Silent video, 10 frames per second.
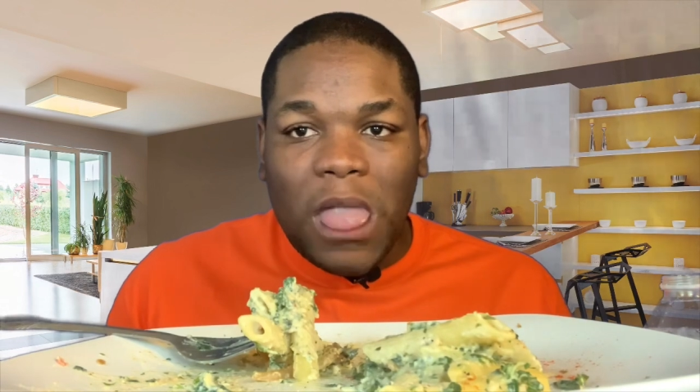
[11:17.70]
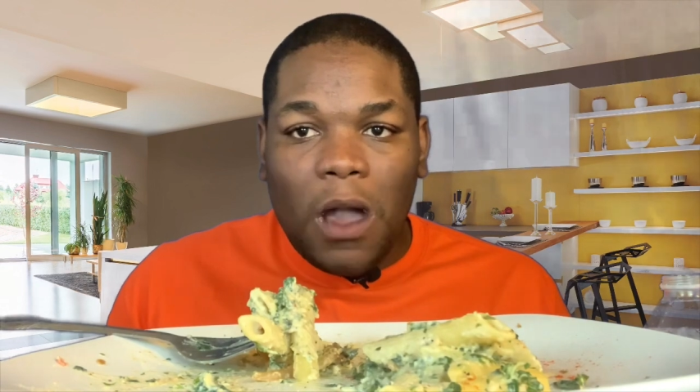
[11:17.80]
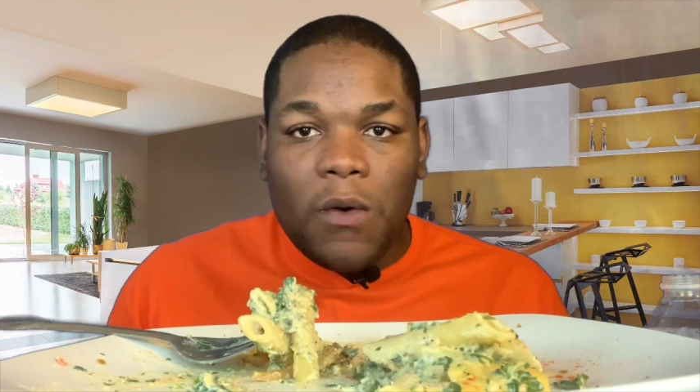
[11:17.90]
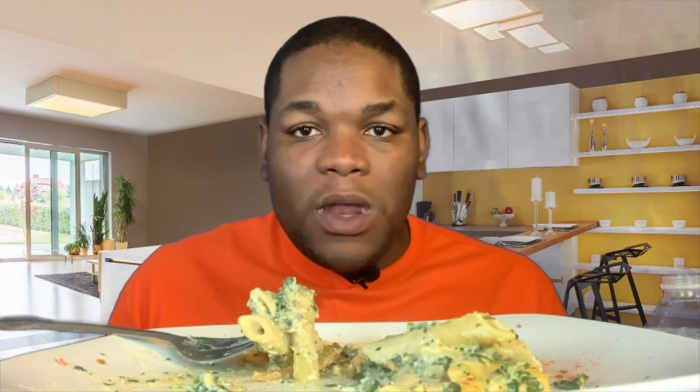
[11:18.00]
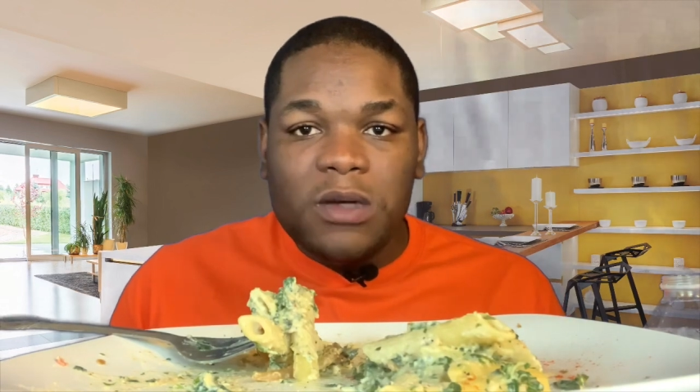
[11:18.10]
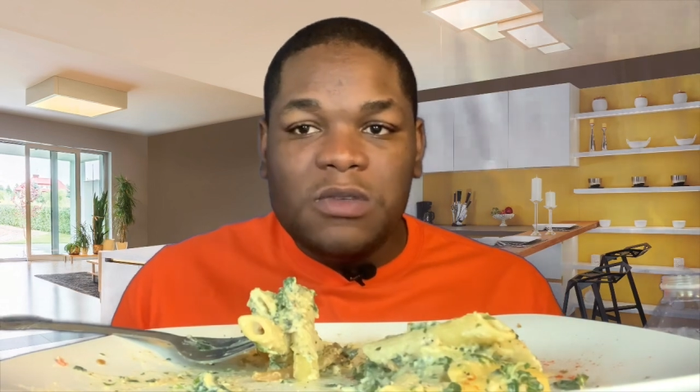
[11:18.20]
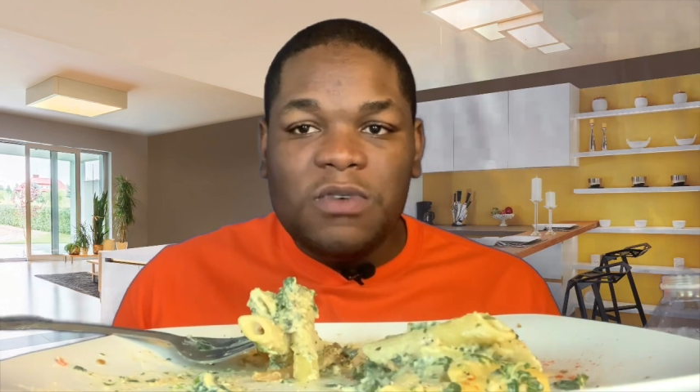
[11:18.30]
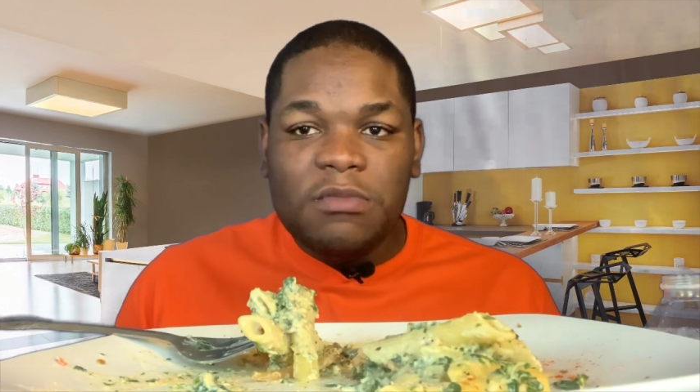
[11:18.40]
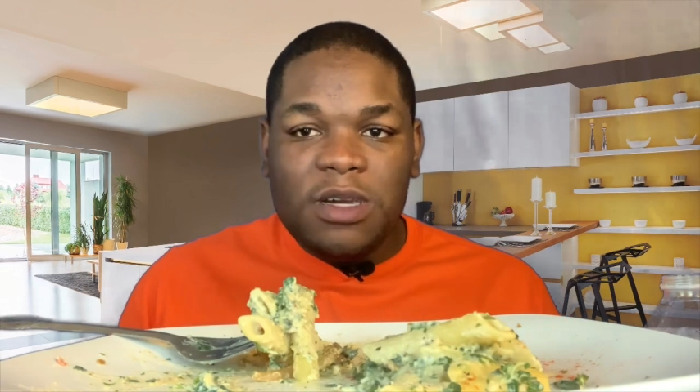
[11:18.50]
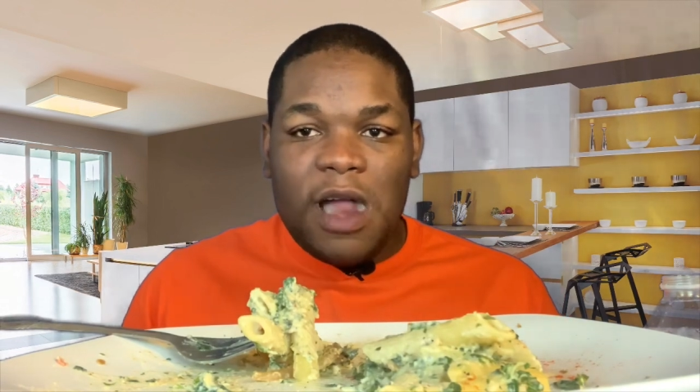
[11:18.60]
when I was
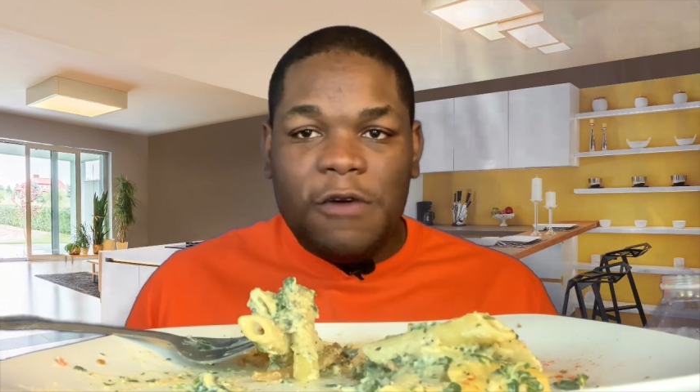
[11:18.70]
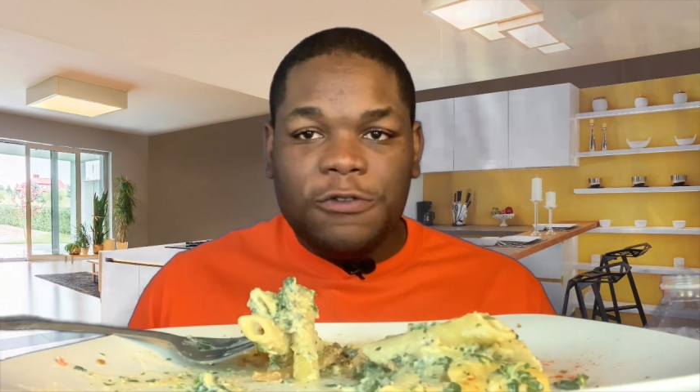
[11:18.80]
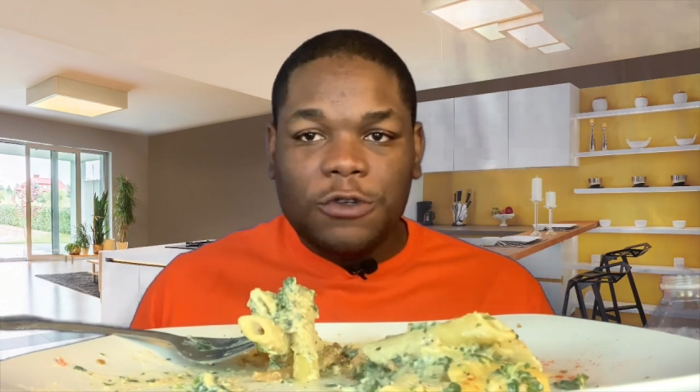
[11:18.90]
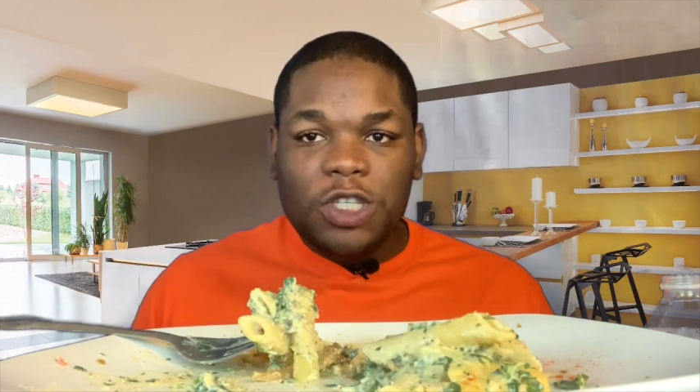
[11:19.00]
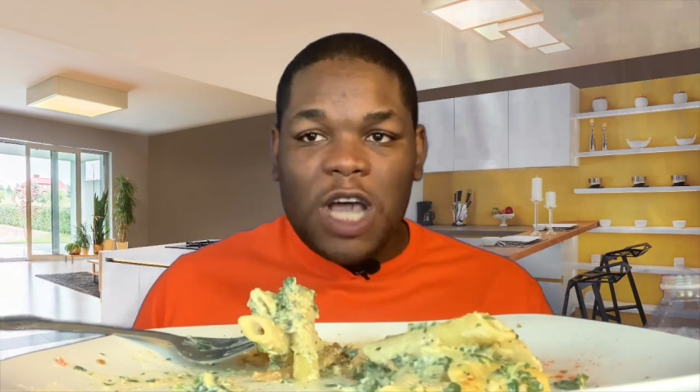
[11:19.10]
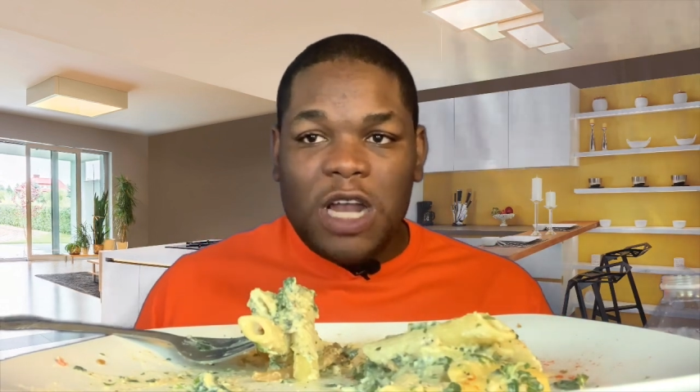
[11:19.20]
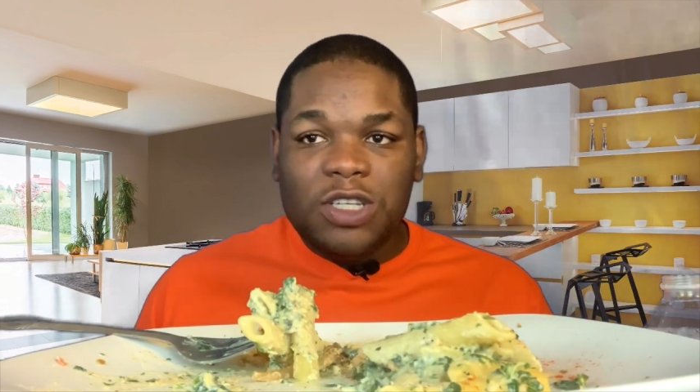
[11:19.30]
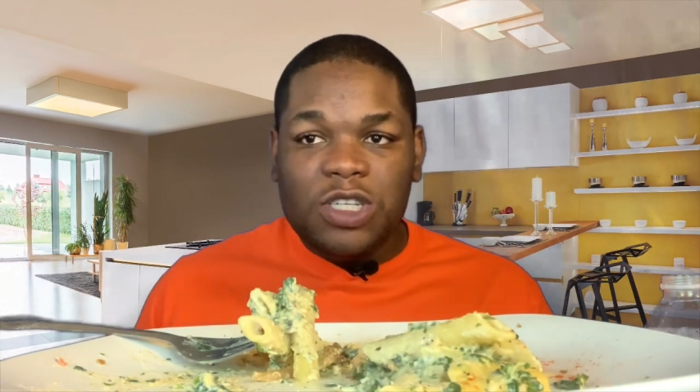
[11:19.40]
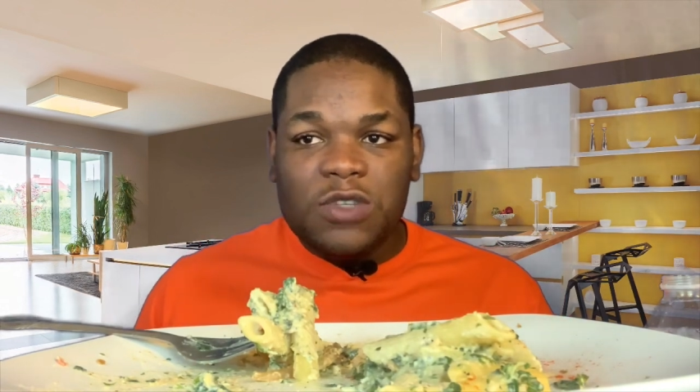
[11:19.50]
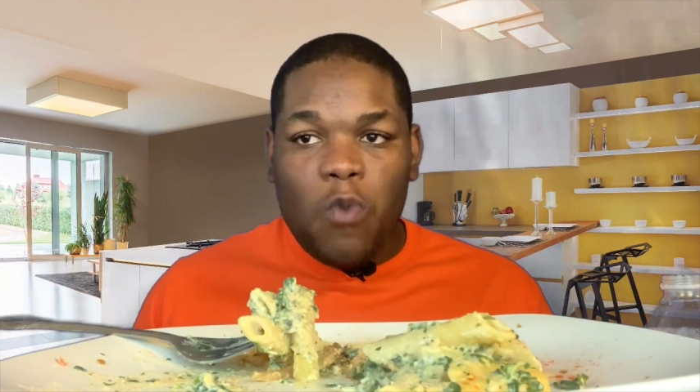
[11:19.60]
filming that fruit
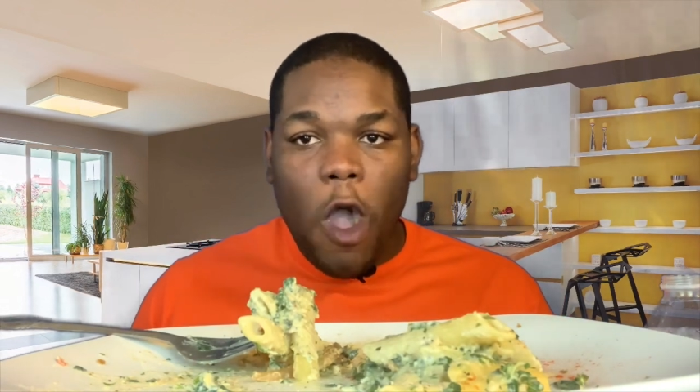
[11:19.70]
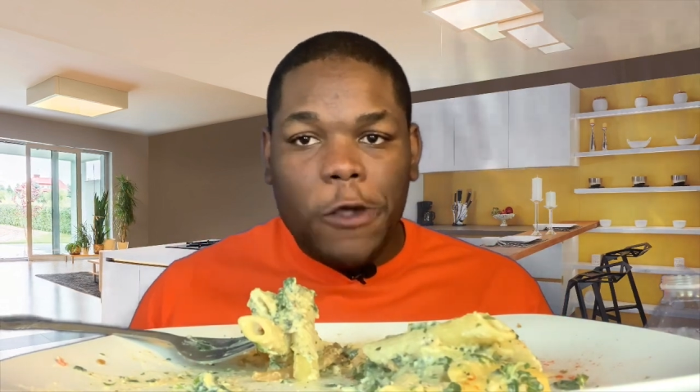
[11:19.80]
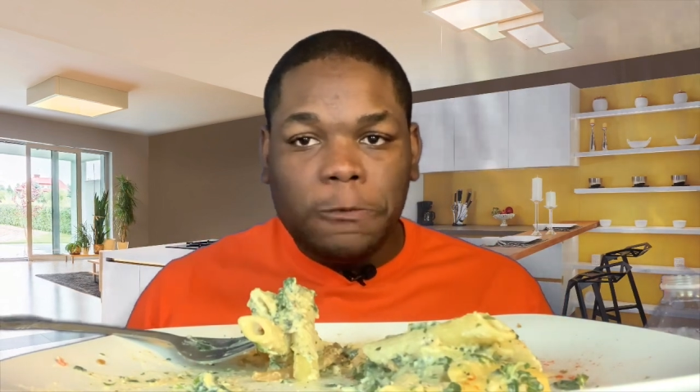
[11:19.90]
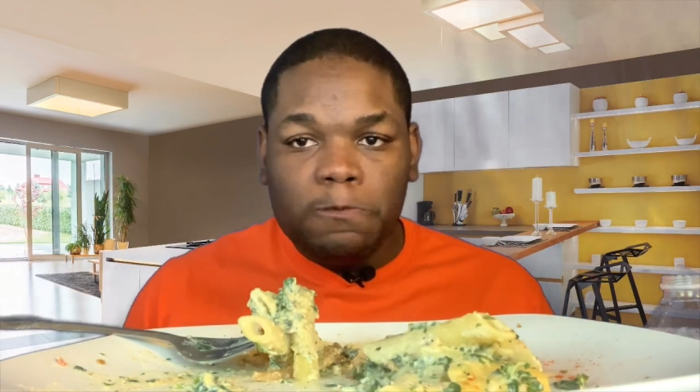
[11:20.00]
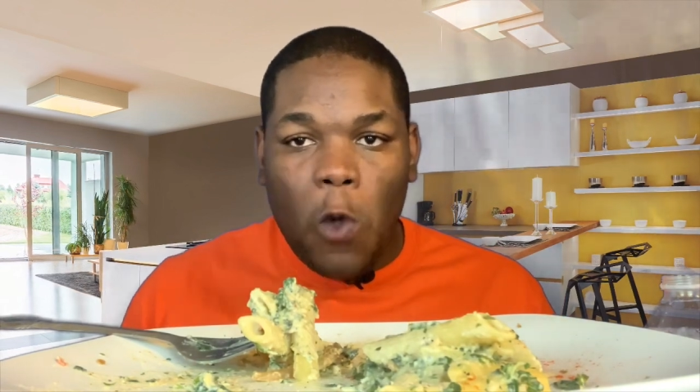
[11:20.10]
challenge this morning,